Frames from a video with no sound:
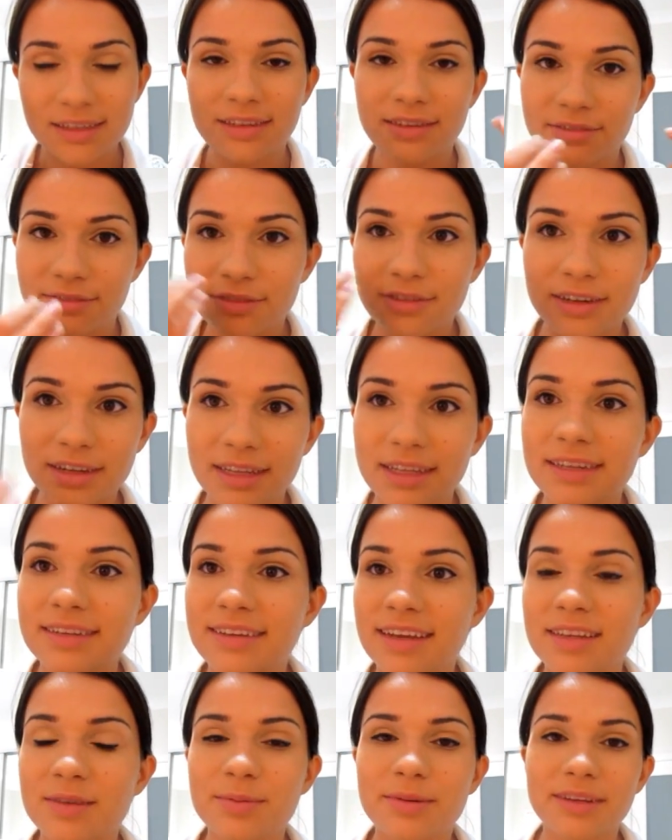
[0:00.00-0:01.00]
you've really
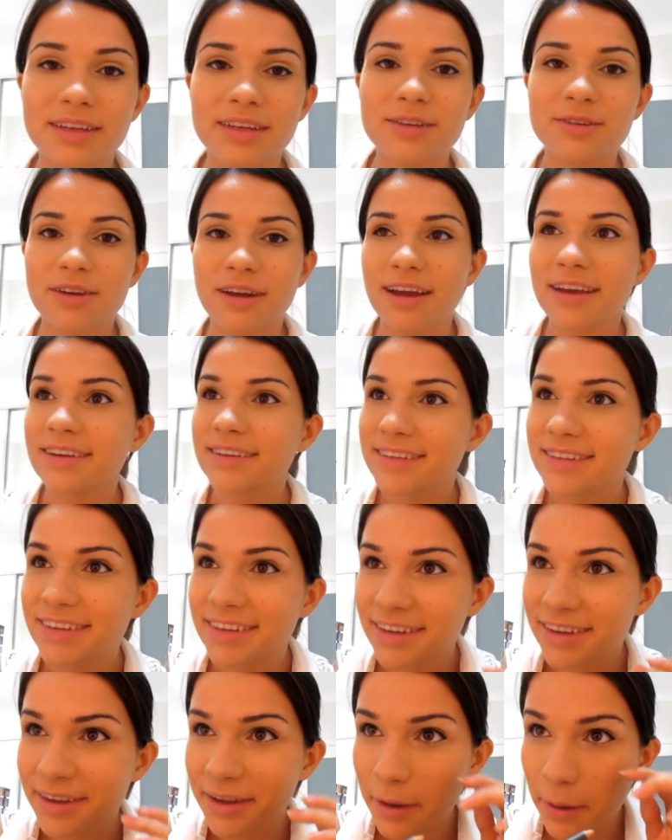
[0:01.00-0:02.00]
desperately tried
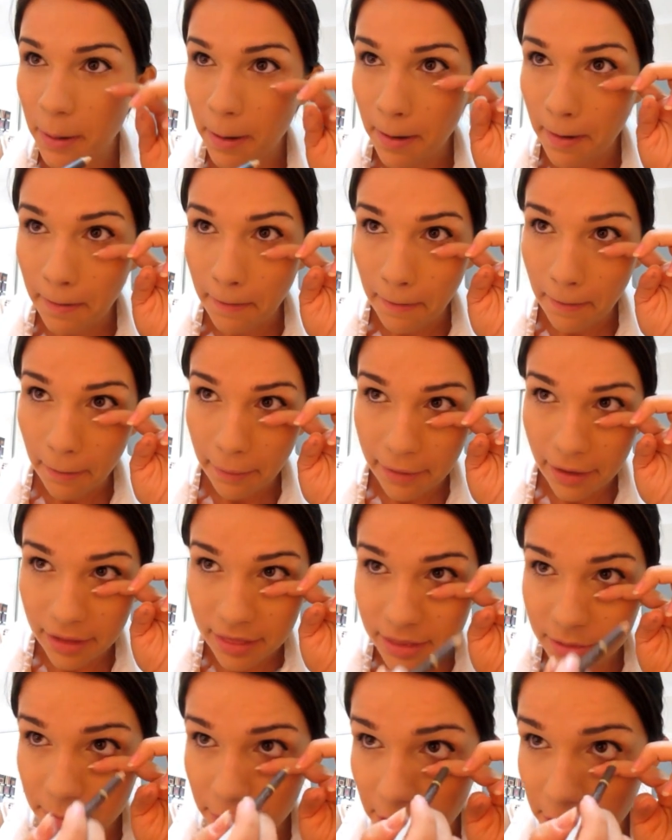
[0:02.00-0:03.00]
to
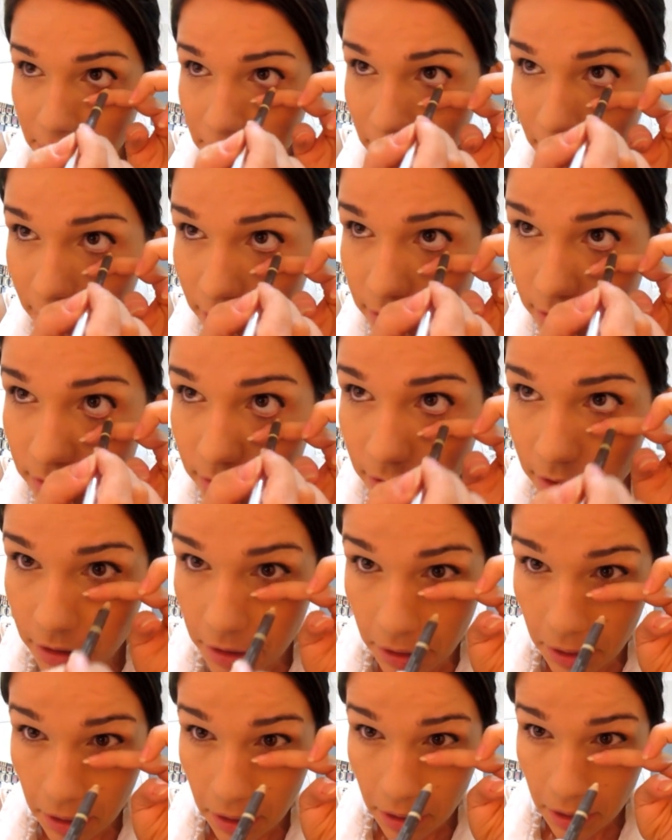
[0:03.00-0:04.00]
get them open.
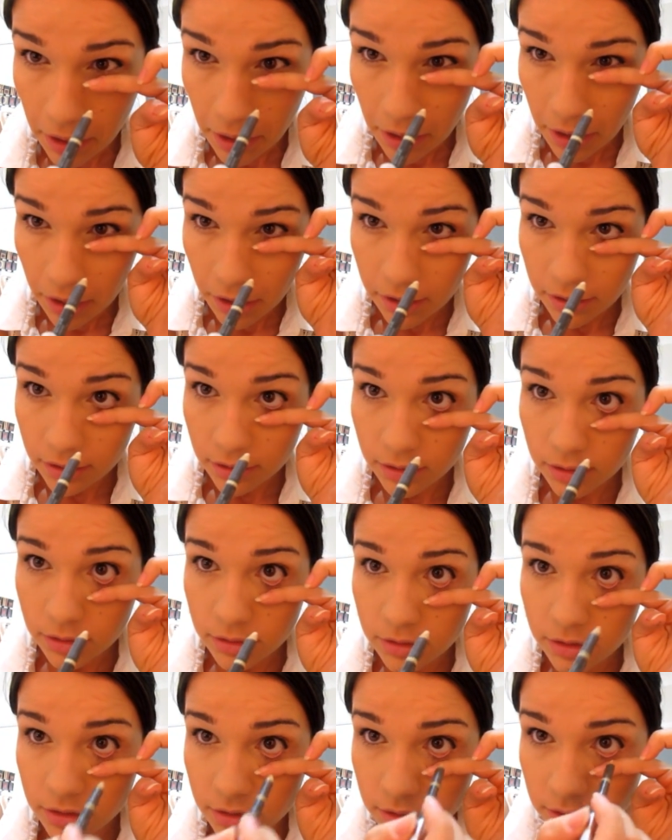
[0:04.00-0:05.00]
So
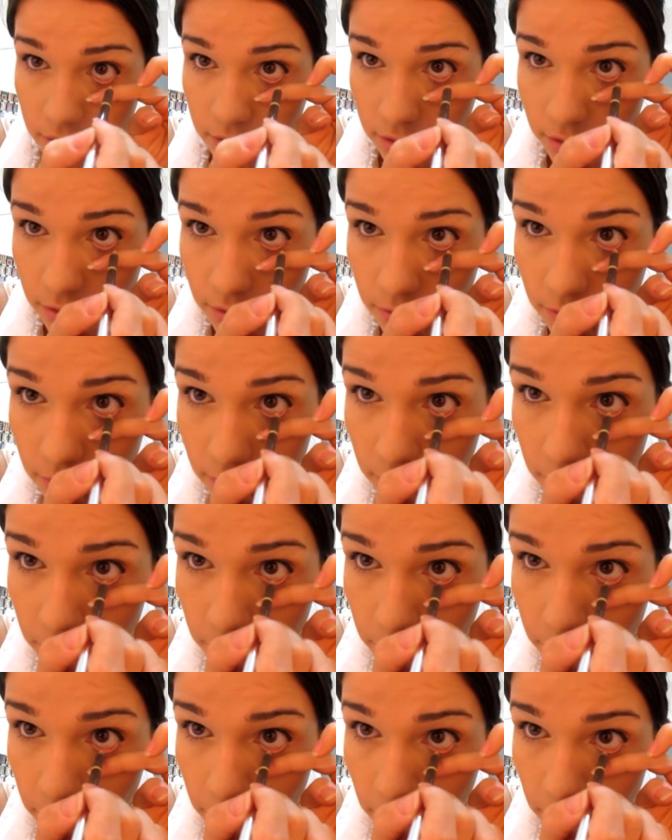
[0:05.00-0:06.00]
just
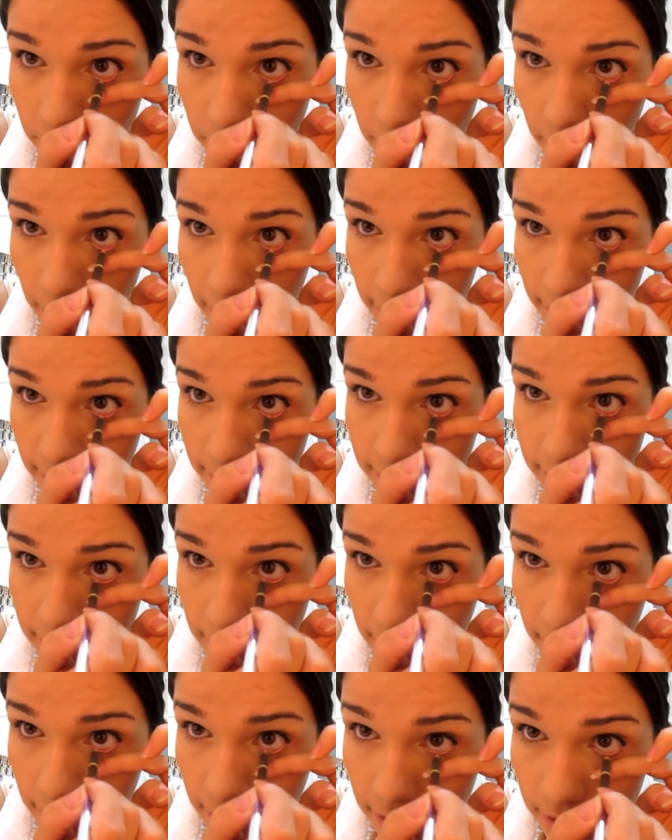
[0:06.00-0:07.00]
pull your eyelid
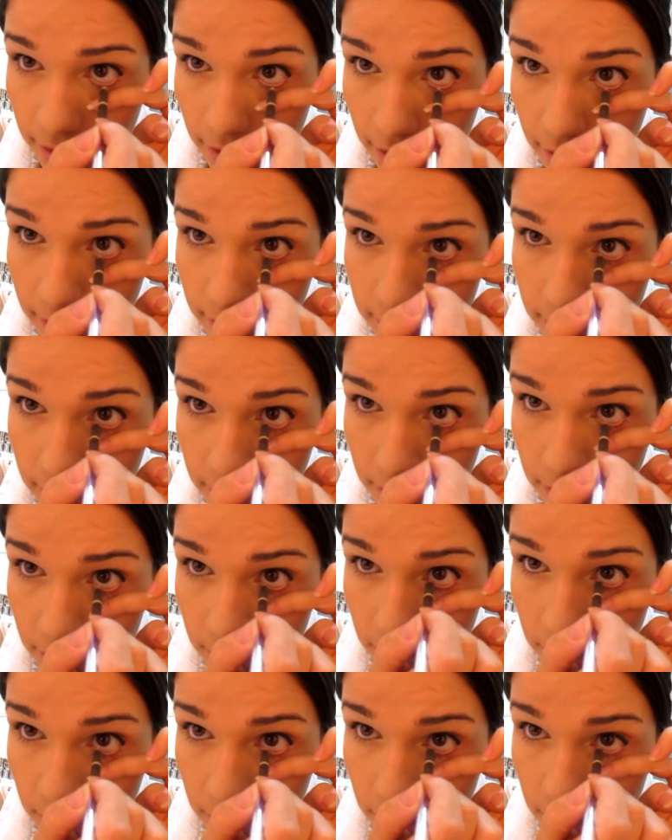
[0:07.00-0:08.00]
down like that
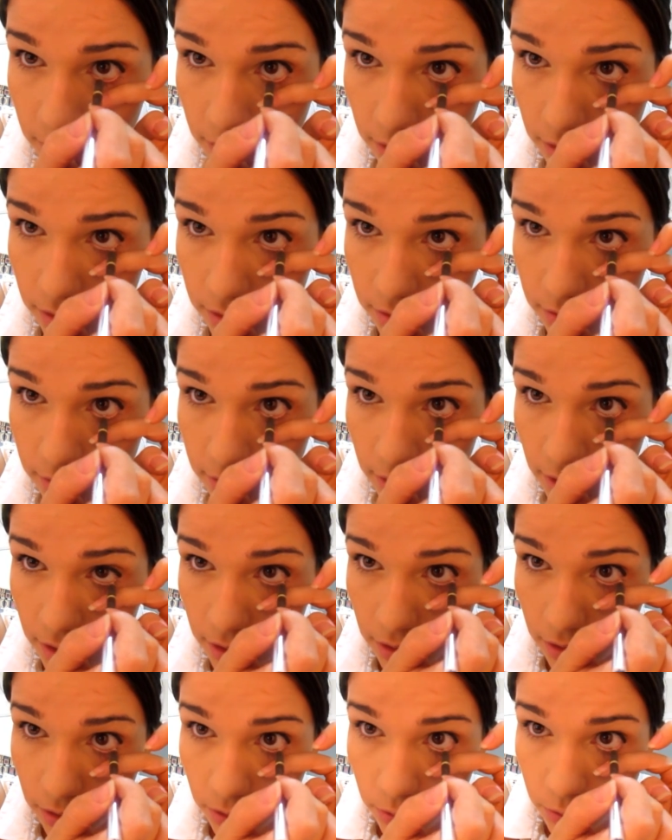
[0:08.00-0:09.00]
and just get
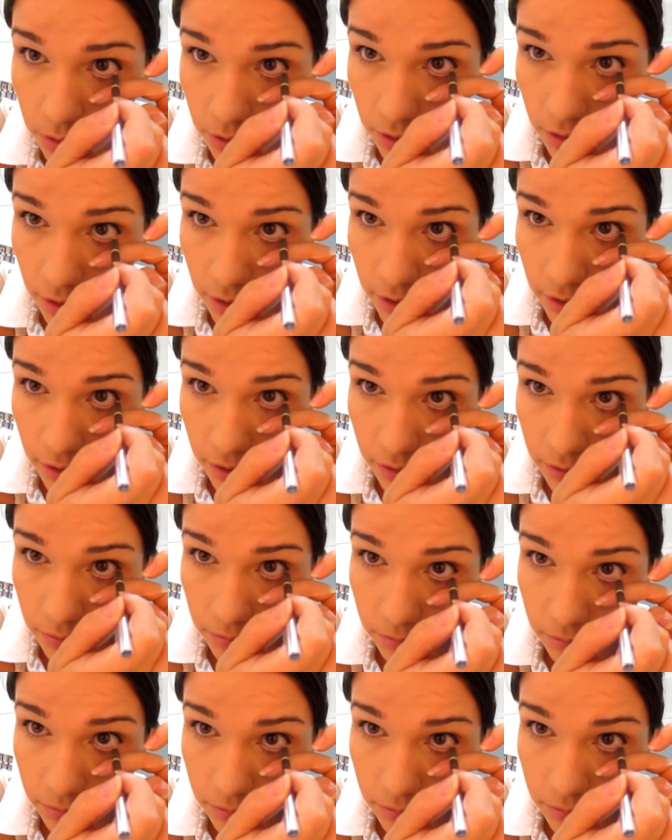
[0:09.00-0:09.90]
it on the waterline.